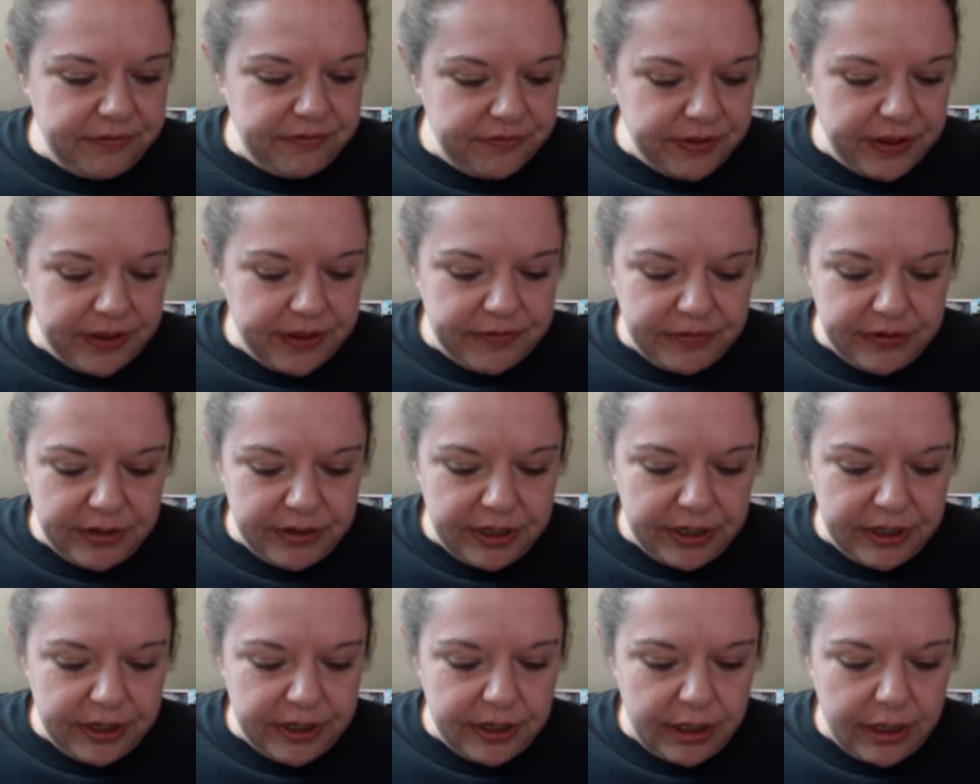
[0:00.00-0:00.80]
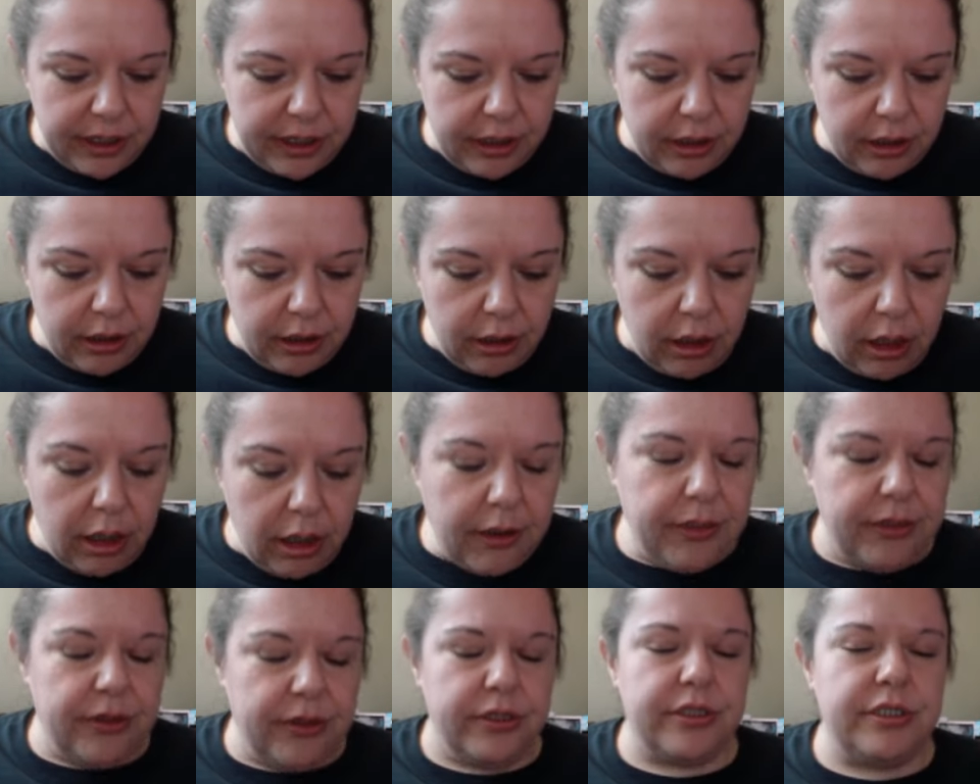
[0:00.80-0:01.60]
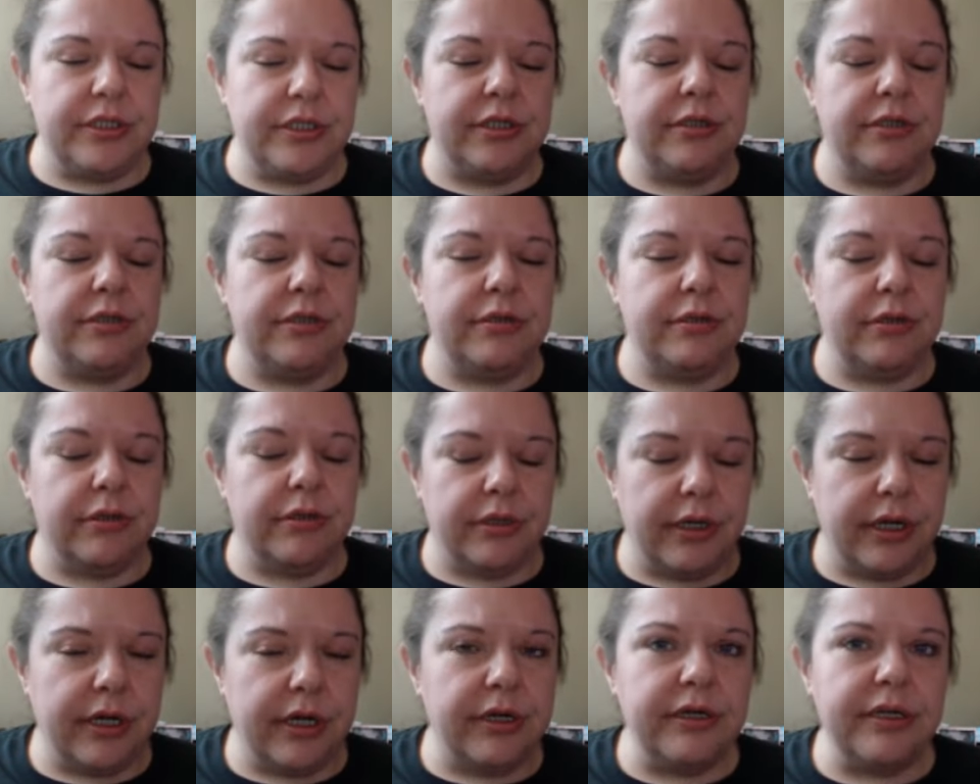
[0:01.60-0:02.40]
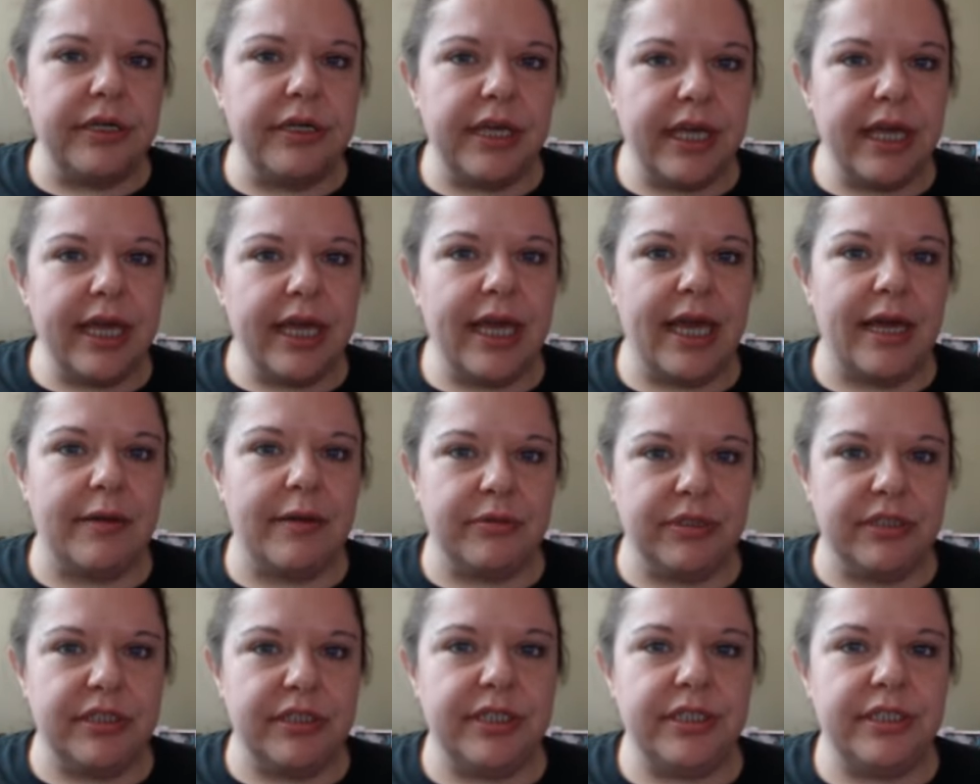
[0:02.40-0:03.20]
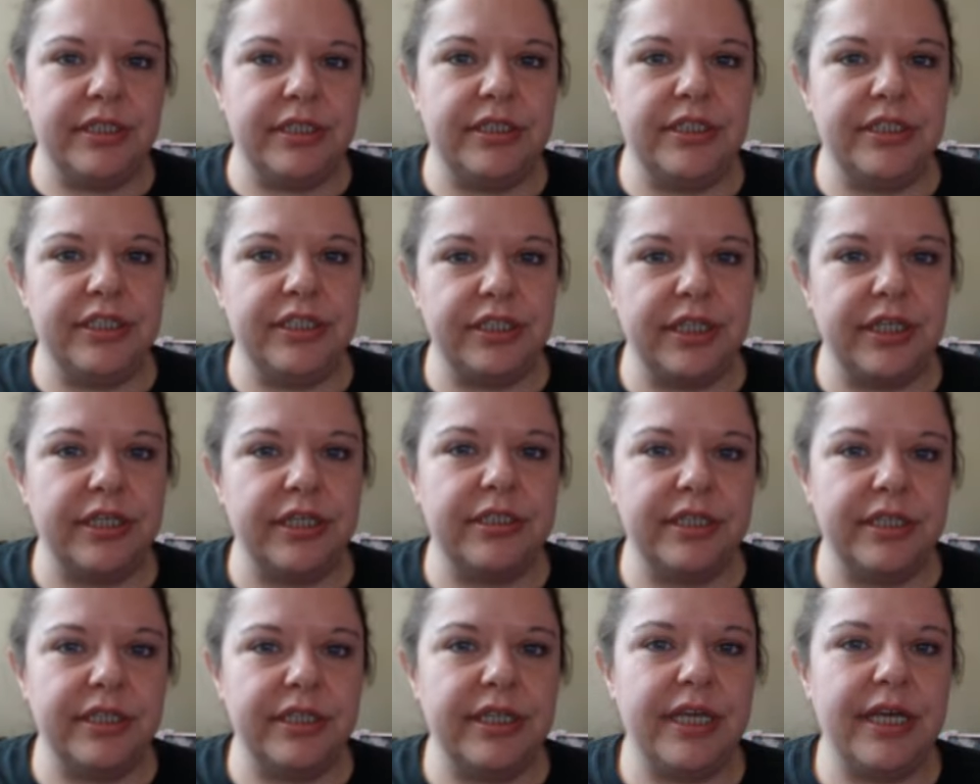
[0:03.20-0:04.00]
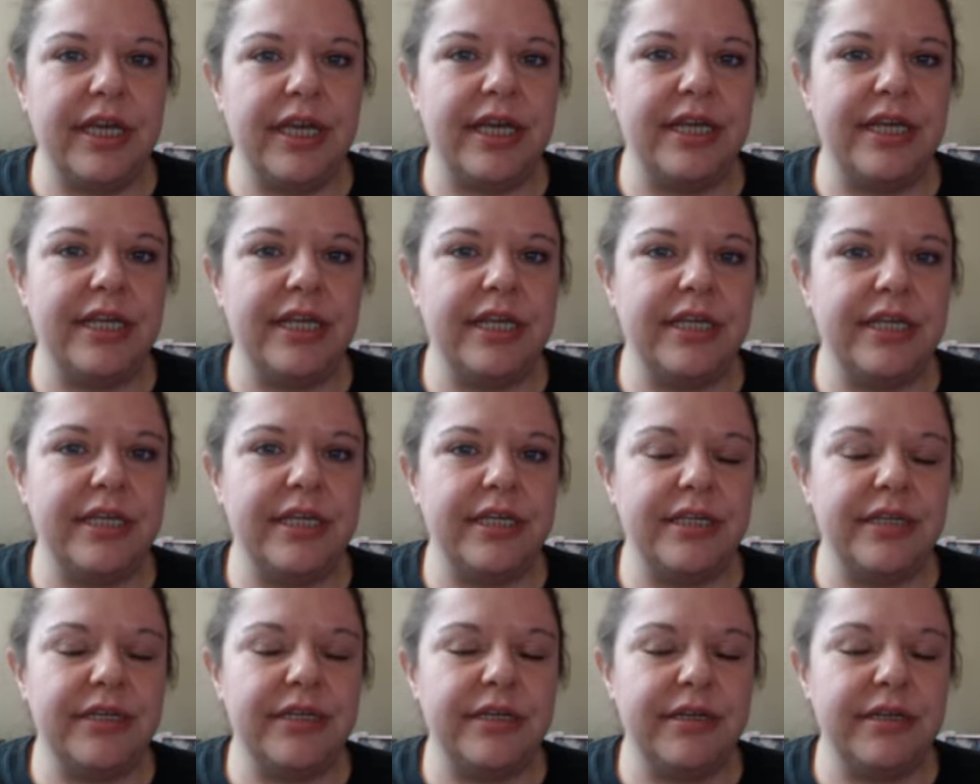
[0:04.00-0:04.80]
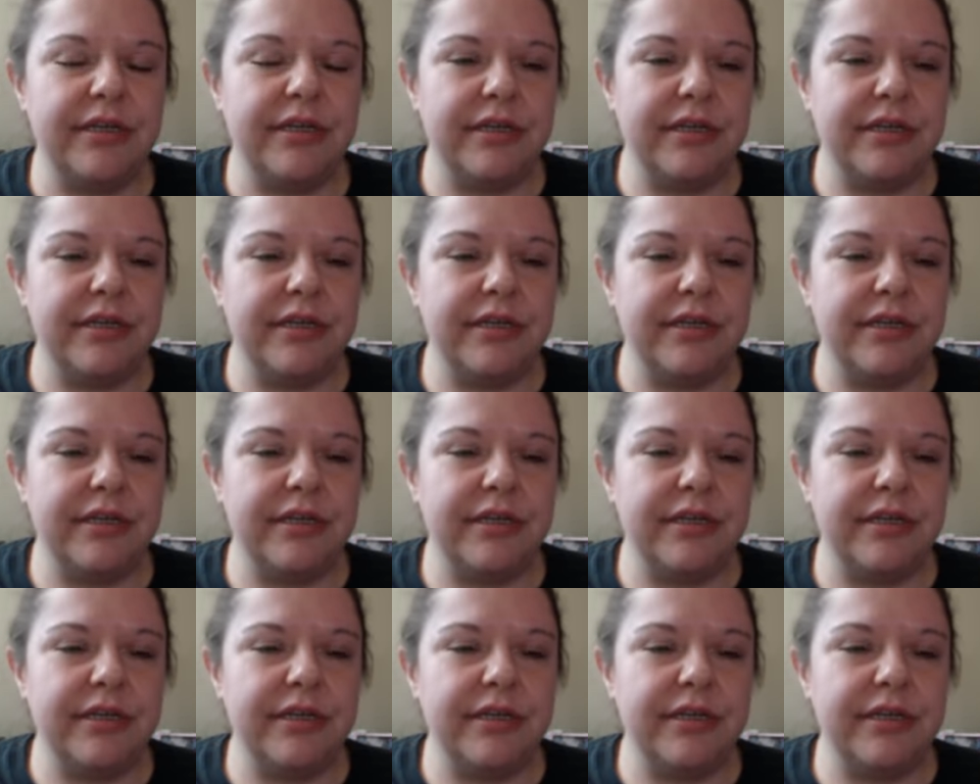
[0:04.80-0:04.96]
Favorite authors: Laurel K. Hamilton, Sherilyn Kenyon.